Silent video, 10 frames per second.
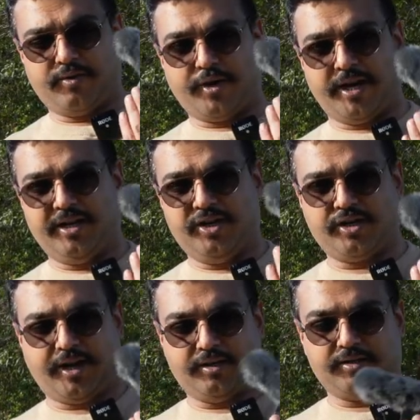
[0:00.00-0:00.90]
really
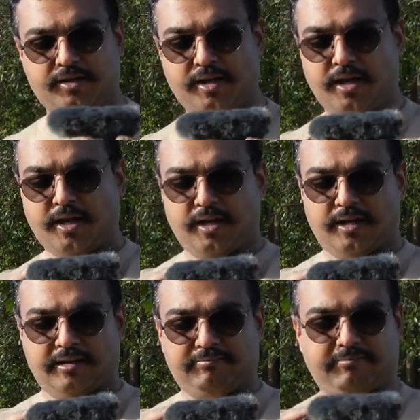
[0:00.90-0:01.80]
shines.
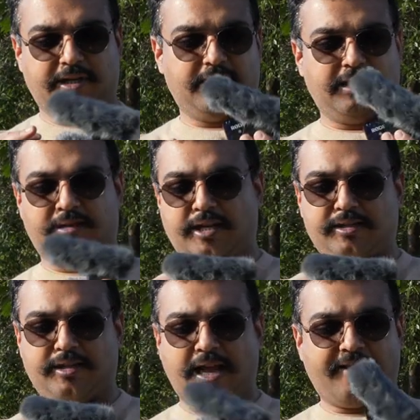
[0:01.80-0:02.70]
It
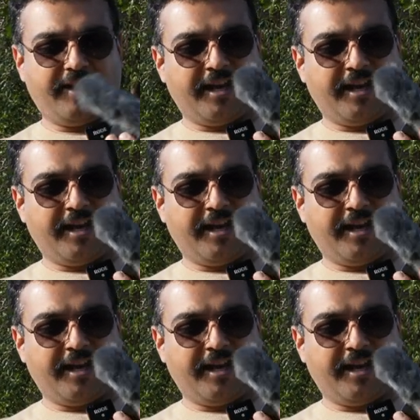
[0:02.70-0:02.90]
doesn't have